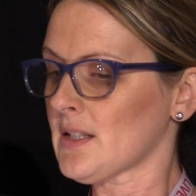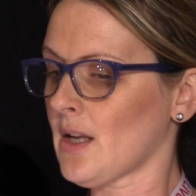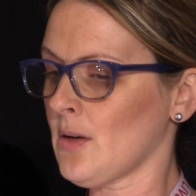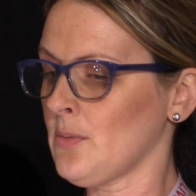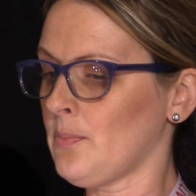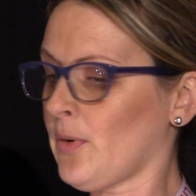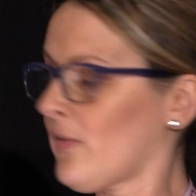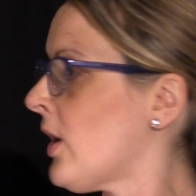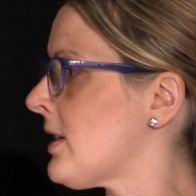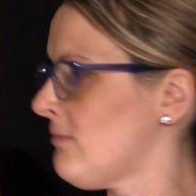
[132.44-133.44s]
So
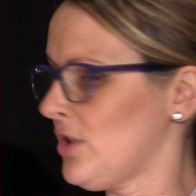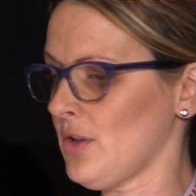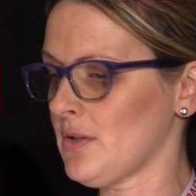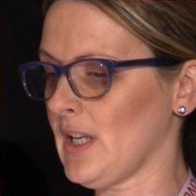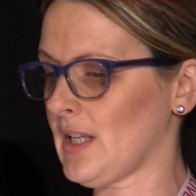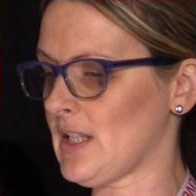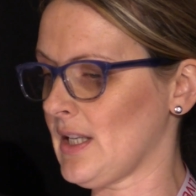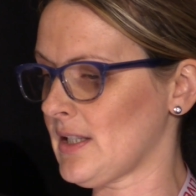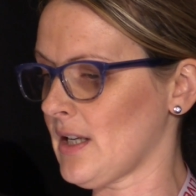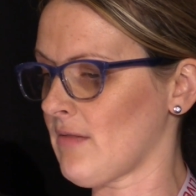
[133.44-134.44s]
providing reduced
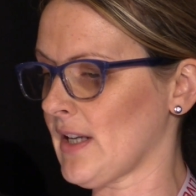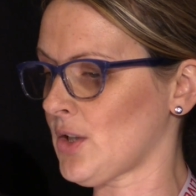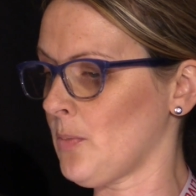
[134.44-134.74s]
nicotine cigarettes